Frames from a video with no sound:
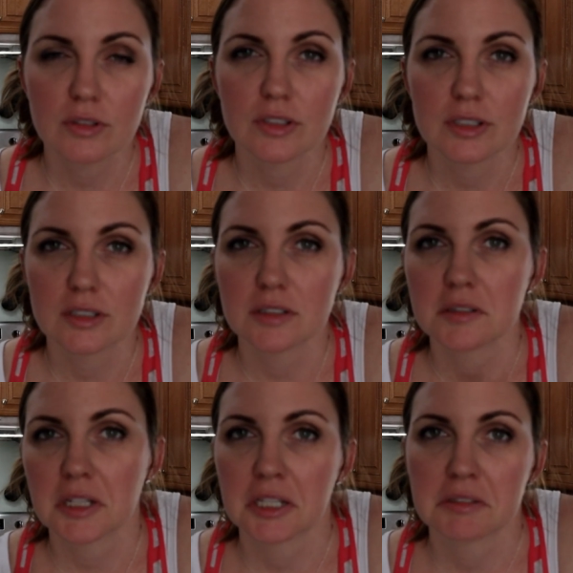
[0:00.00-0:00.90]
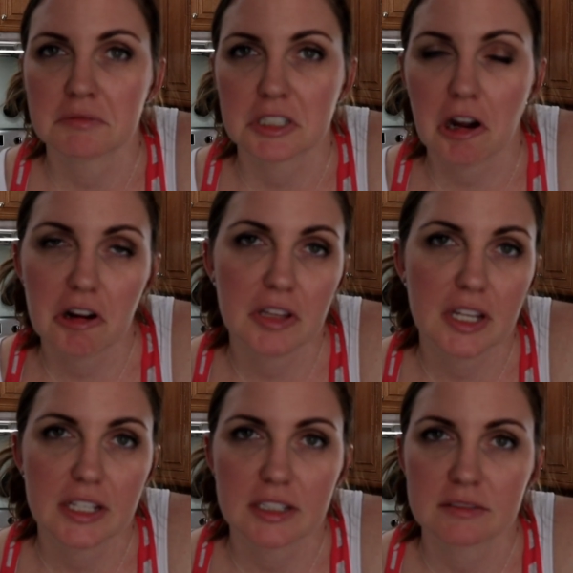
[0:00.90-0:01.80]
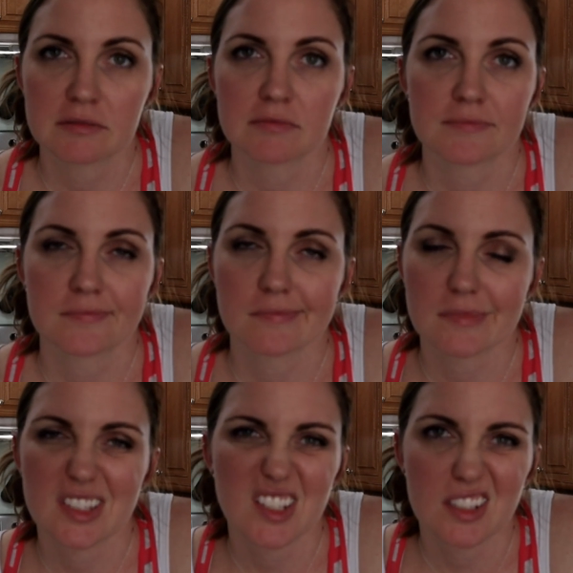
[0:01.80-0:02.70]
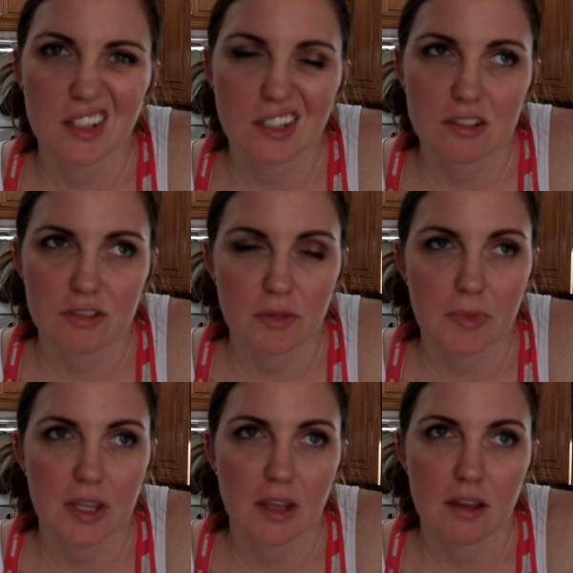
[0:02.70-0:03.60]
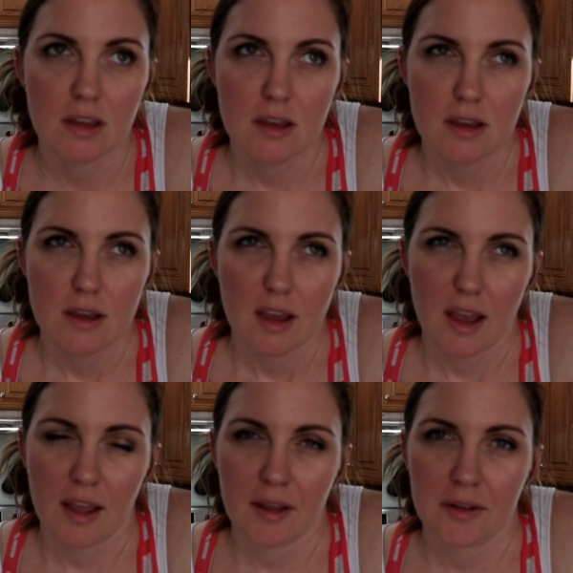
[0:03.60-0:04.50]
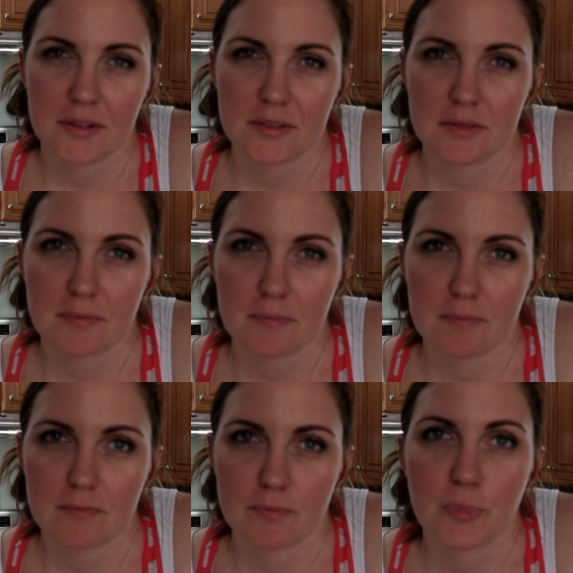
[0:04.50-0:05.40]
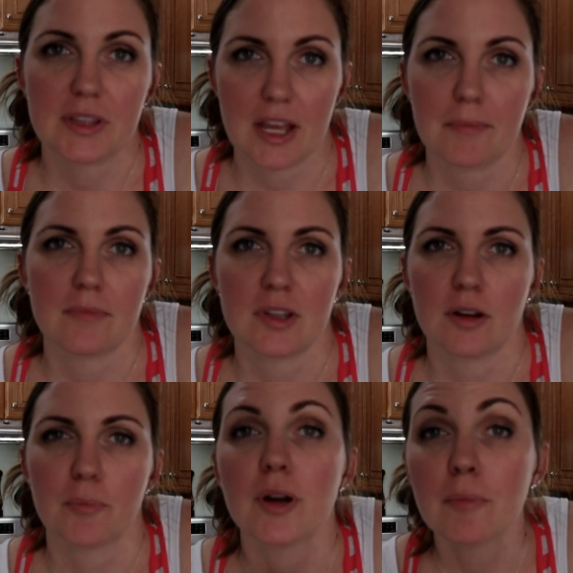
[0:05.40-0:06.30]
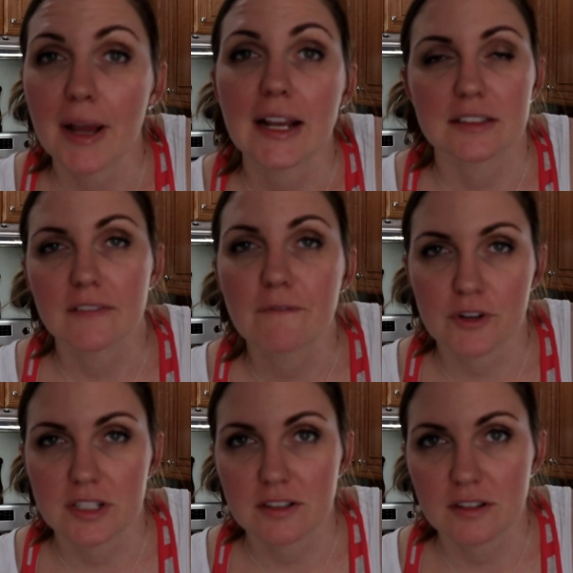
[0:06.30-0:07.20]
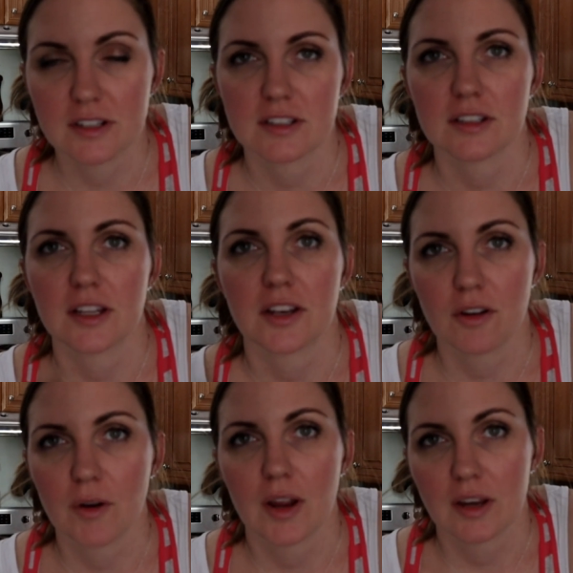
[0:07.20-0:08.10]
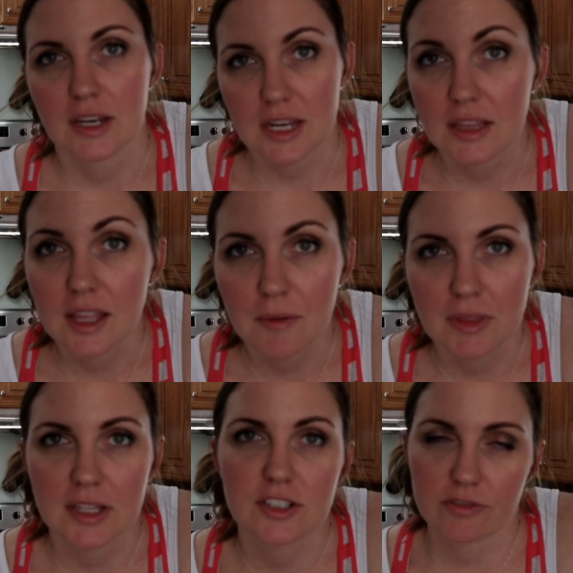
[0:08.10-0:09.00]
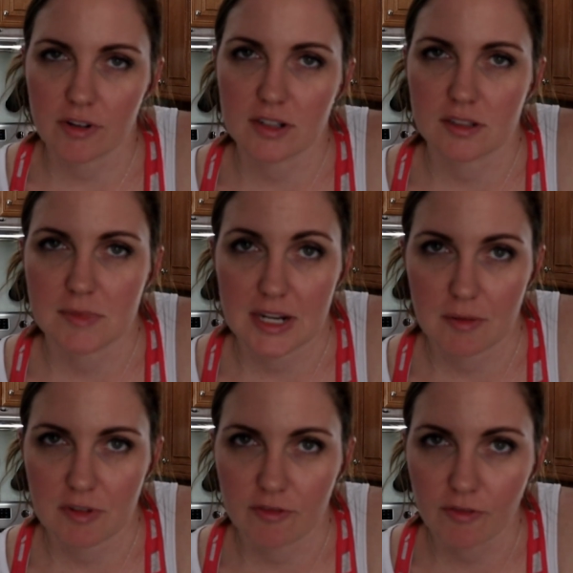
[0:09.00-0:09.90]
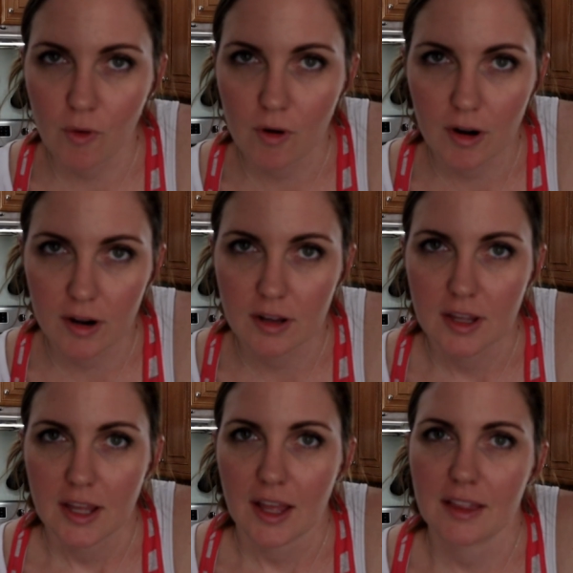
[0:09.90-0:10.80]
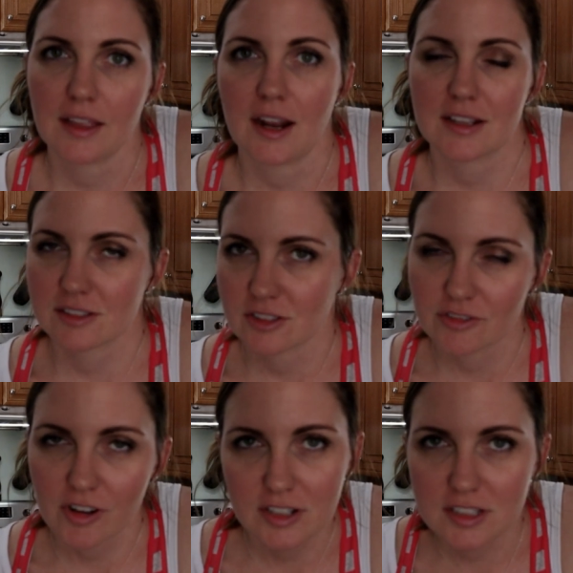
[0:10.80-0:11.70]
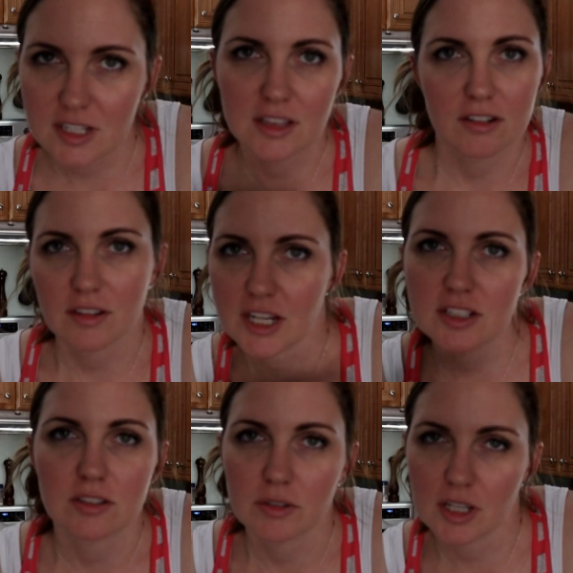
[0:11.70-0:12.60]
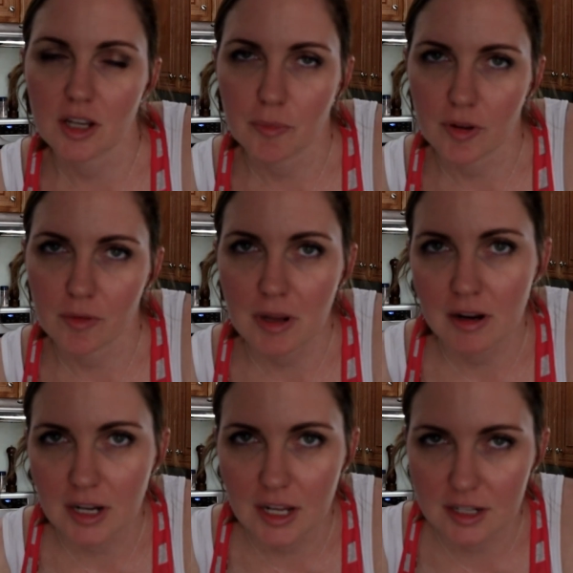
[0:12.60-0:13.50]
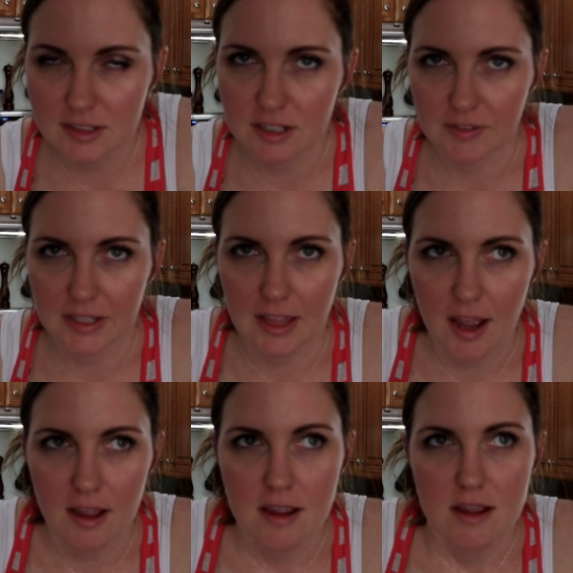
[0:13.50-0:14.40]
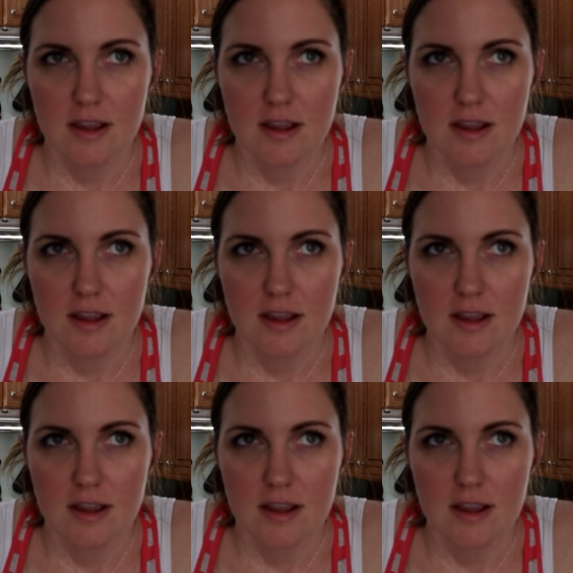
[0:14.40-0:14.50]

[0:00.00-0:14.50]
oil and garlic and seasonings or something, and put that, you know, put them back in the freezer until I know I need them, and then defrost them the night before. And then as they're defrosting, they're like soaking up all the marinade and stuff like that.